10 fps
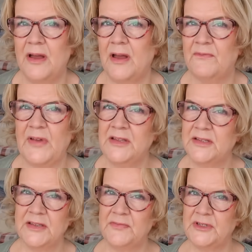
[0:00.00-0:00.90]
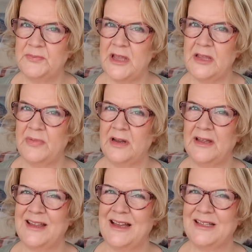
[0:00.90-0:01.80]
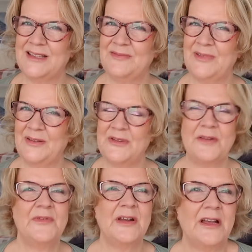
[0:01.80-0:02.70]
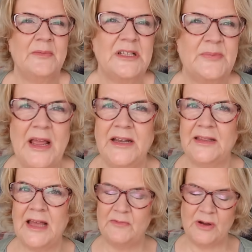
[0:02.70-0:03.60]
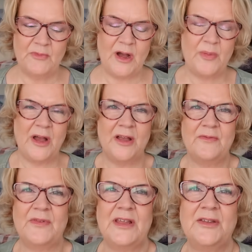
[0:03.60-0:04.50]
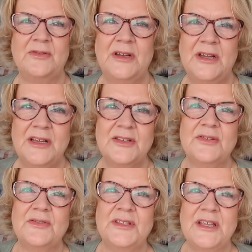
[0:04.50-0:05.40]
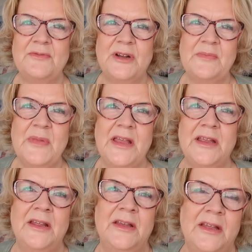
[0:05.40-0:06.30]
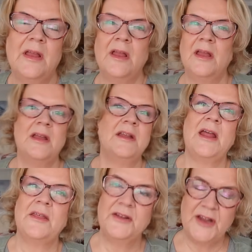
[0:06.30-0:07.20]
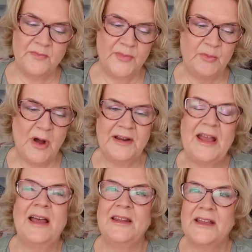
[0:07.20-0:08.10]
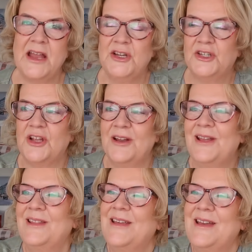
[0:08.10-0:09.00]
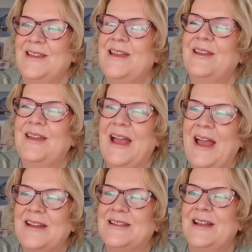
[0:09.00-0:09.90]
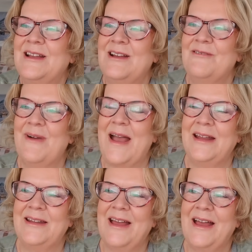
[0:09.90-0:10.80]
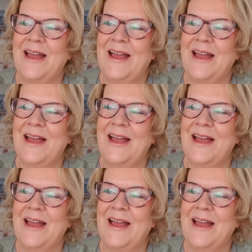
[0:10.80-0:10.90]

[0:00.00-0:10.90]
offensive to people, I guess. I don't feel like I'm explaining that one well, but hopefully you'll sort of see what I mean. Now, the number one allegation that you get when